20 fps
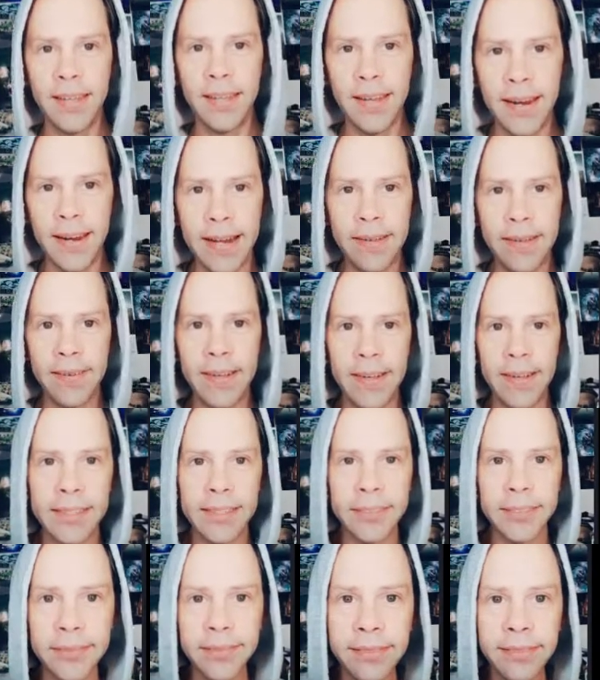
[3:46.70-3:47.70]
Anyway,
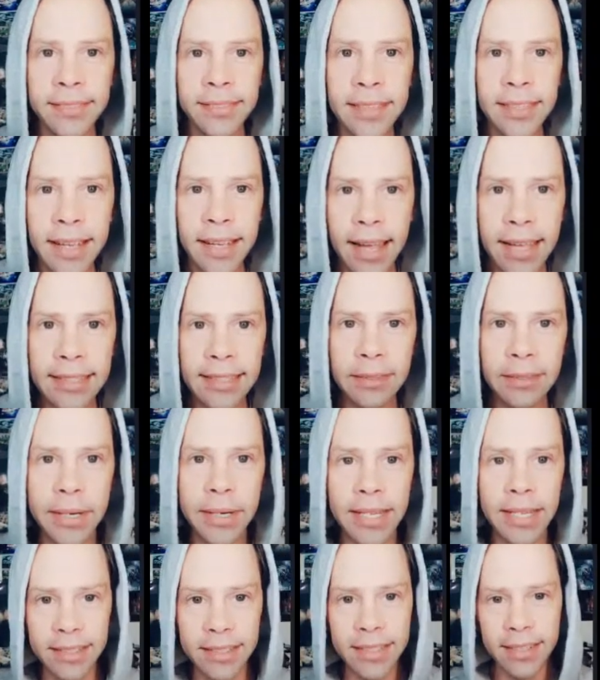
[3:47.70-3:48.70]
how's everybody
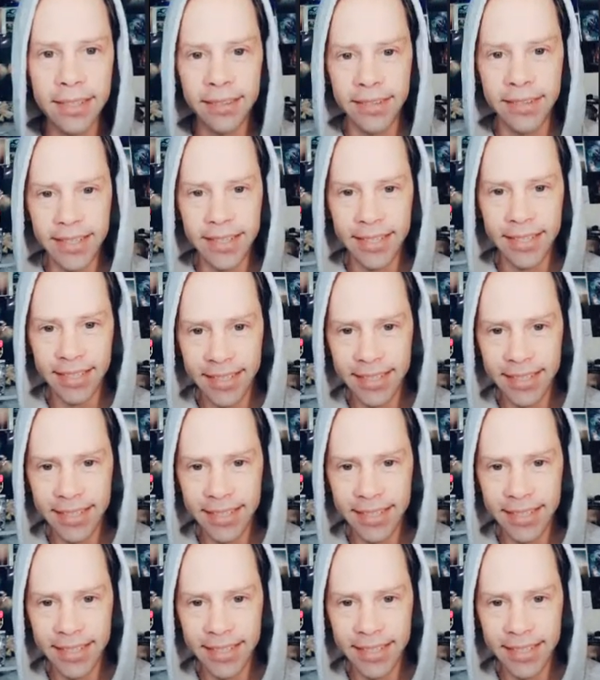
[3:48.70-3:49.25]
else doing?